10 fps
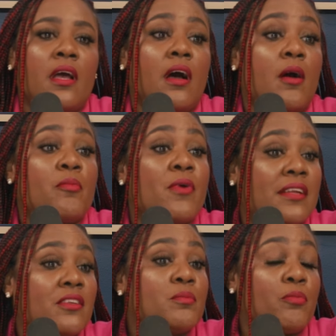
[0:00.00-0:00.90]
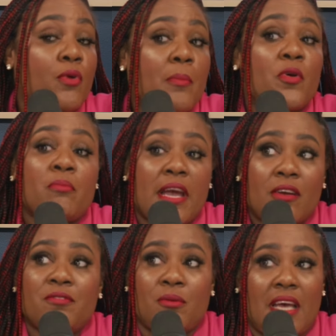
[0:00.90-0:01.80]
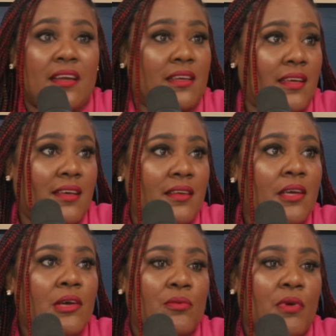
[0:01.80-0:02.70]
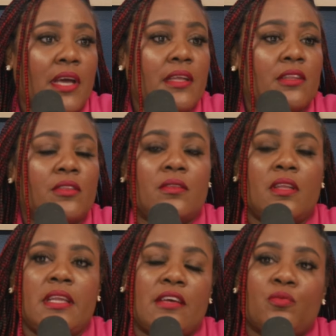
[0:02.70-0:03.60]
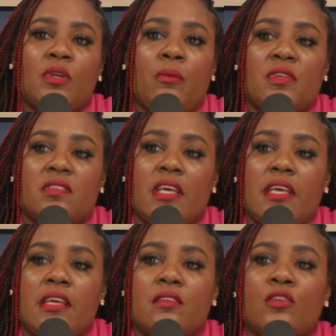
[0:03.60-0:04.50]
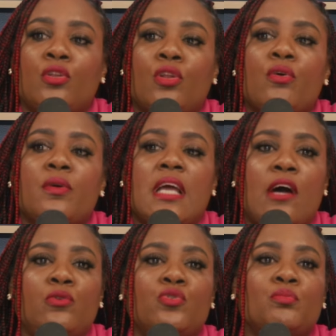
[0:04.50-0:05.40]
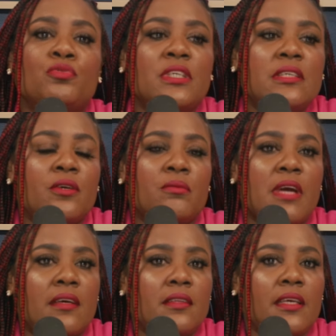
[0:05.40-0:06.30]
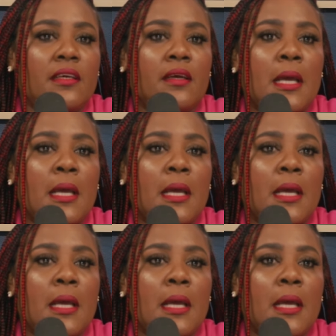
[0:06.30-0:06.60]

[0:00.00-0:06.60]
Uh, practice proper microphone etiquette, right? The next one I would say is learn how to breathe correctly.